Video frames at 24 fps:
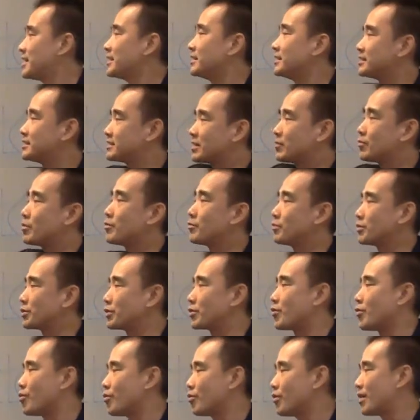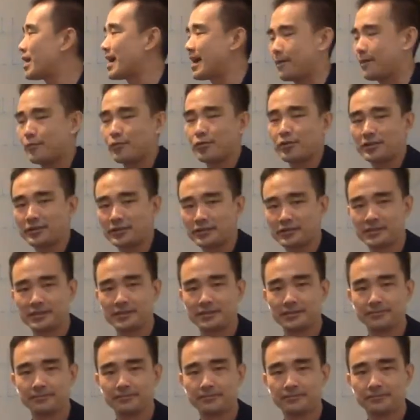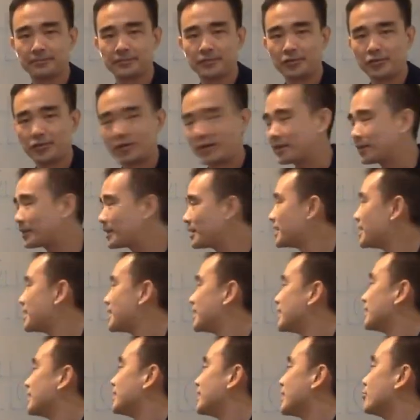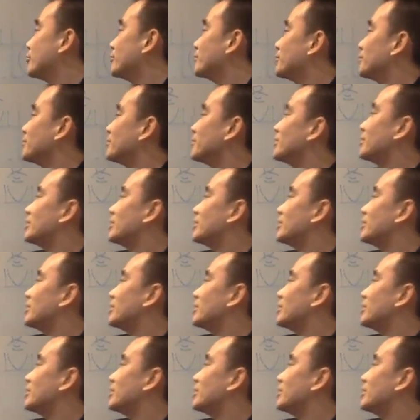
These are what we call harmonics. Alright? Now,